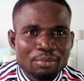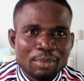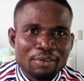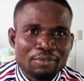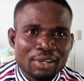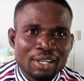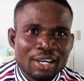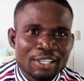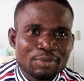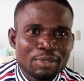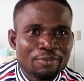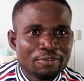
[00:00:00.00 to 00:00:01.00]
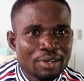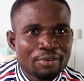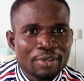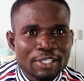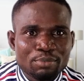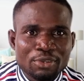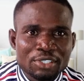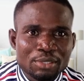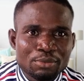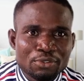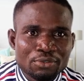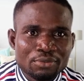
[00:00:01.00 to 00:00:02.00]
My father has been very
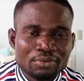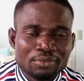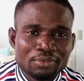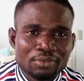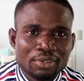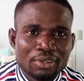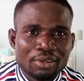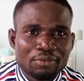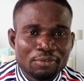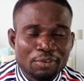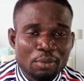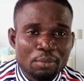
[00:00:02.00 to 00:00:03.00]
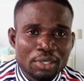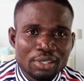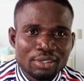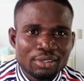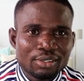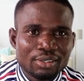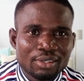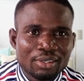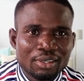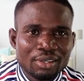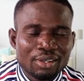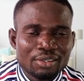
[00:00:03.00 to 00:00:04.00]
responsible for me,
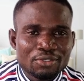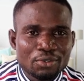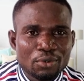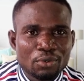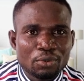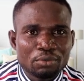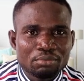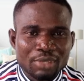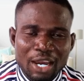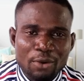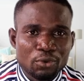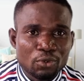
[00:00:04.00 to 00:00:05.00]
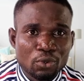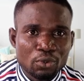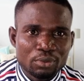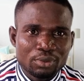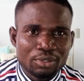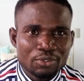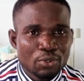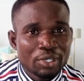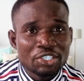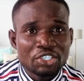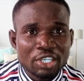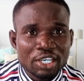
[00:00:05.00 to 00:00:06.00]
so I will go. So
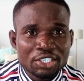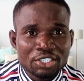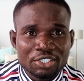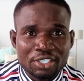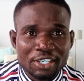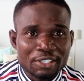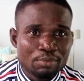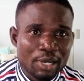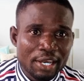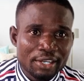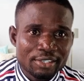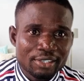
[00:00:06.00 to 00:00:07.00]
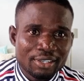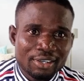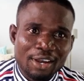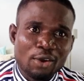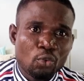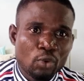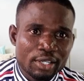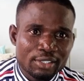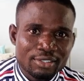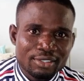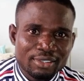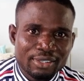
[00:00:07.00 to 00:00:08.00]
he changed his mind and
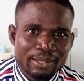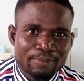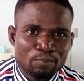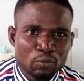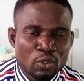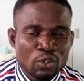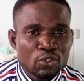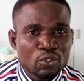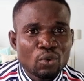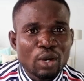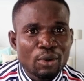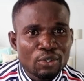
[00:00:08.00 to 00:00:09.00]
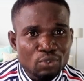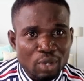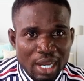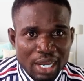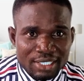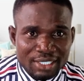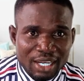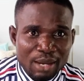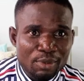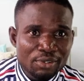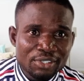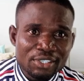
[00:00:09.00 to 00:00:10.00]
went. So I want to ask,
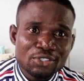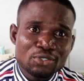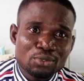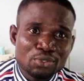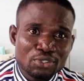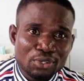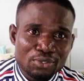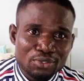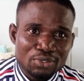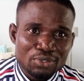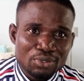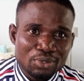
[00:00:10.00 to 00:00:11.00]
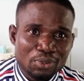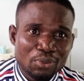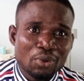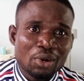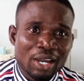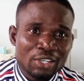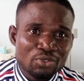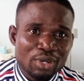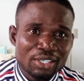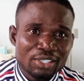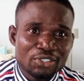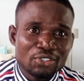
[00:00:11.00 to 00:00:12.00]
among these two sons, who
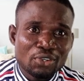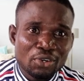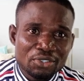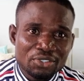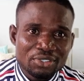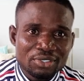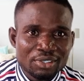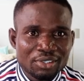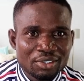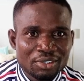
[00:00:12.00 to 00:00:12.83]
actually does